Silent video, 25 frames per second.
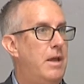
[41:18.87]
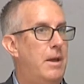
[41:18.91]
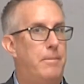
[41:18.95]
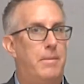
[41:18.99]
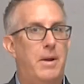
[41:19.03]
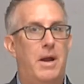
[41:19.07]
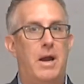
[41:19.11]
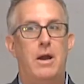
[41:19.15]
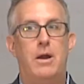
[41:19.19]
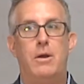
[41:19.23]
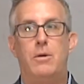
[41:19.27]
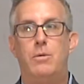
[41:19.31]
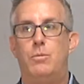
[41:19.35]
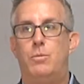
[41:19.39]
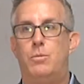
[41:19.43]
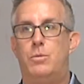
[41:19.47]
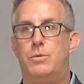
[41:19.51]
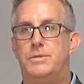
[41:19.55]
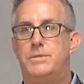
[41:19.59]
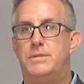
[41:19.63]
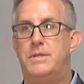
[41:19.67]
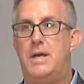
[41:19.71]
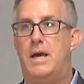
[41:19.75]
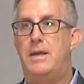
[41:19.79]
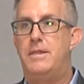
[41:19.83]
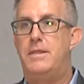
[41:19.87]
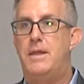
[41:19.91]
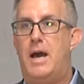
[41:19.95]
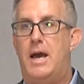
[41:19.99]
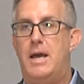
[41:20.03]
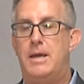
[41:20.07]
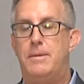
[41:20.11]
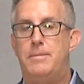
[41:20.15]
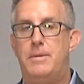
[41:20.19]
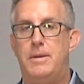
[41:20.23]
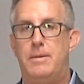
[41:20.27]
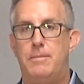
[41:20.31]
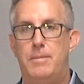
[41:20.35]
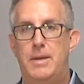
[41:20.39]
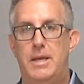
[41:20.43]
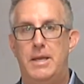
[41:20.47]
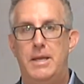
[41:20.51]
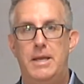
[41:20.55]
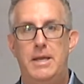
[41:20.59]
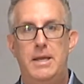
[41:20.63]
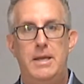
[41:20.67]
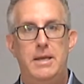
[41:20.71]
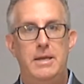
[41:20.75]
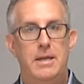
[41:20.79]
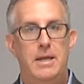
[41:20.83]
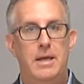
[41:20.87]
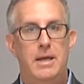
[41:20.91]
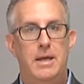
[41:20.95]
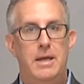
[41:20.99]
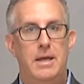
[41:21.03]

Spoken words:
a parent will sign the IEP meeting